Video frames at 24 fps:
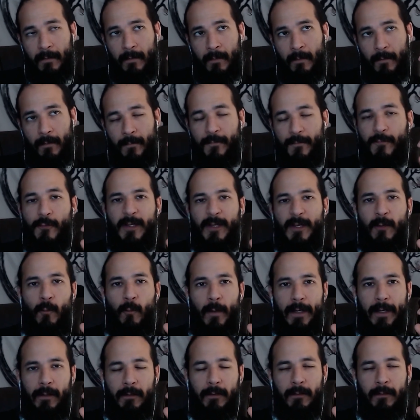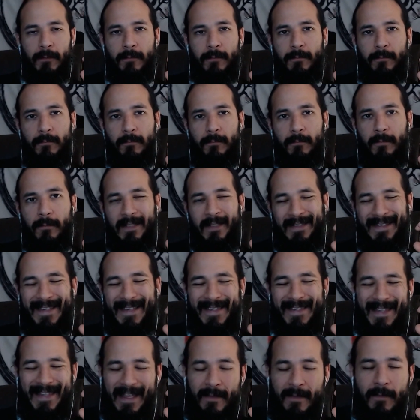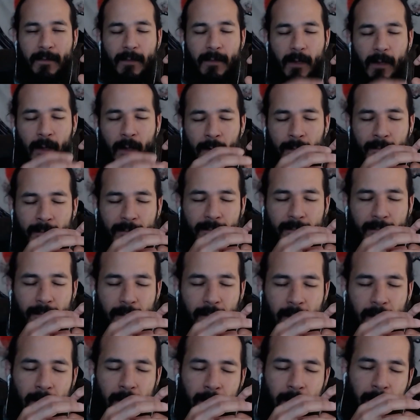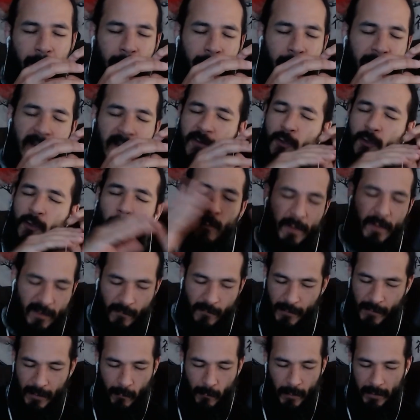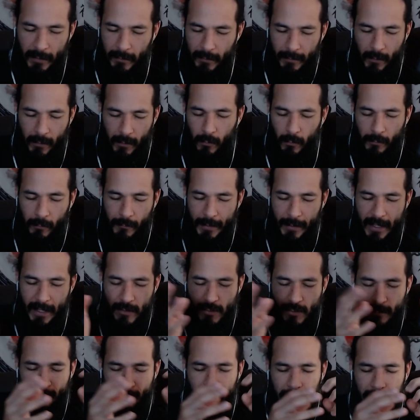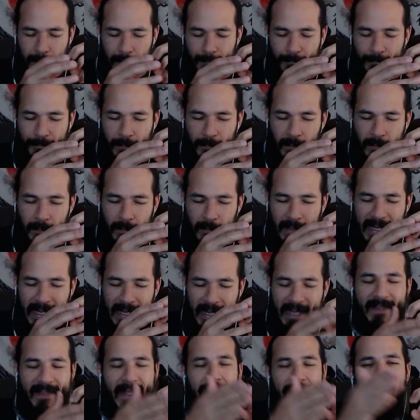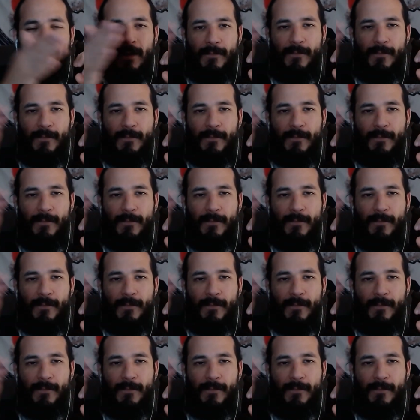free will, in the sense of there's always free will in the whole creation, but extended